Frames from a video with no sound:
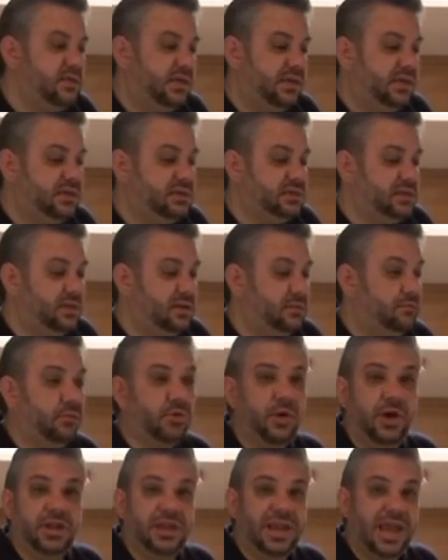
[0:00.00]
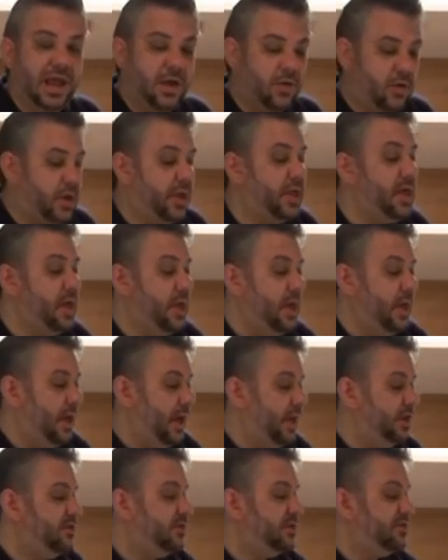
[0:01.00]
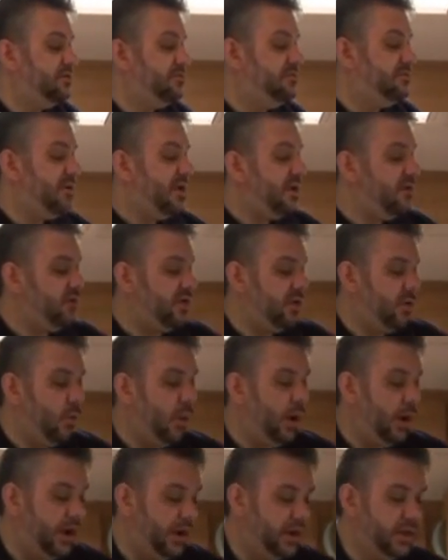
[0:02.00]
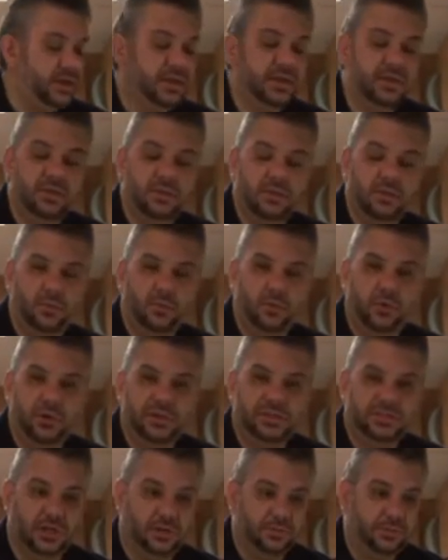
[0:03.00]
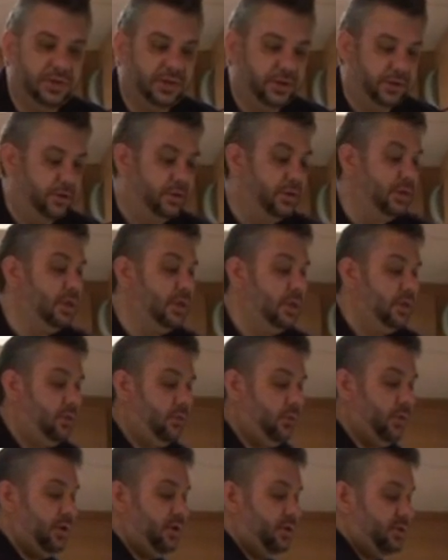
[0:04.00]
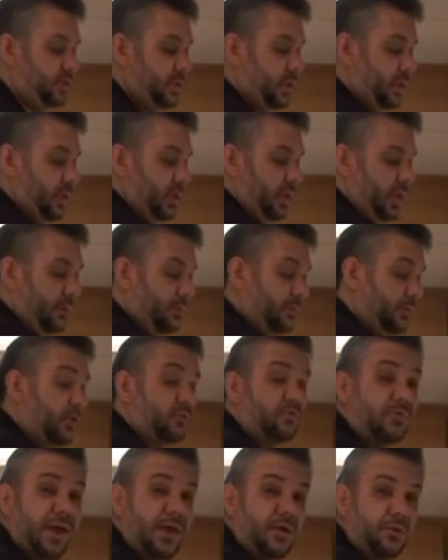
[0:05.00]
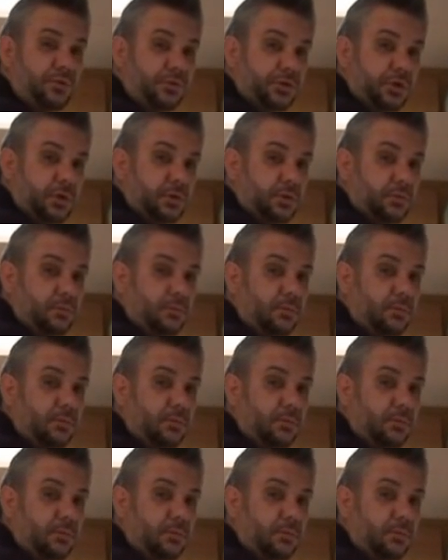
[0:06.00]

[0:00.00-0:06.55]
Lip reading: things are bright and airy, and you've got a very wide worktop here with a round